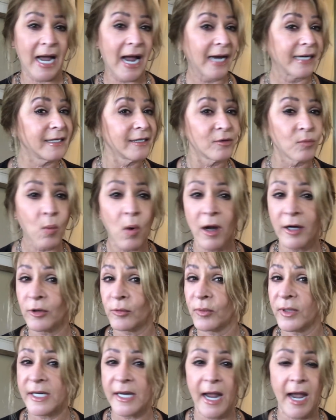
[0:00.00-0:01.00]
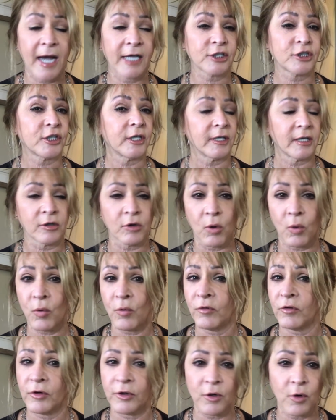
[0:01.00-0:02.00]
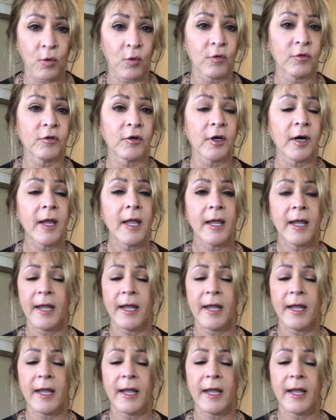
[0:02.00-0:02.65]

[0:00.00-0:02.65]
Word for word: I didn't want to rehash it and over and over.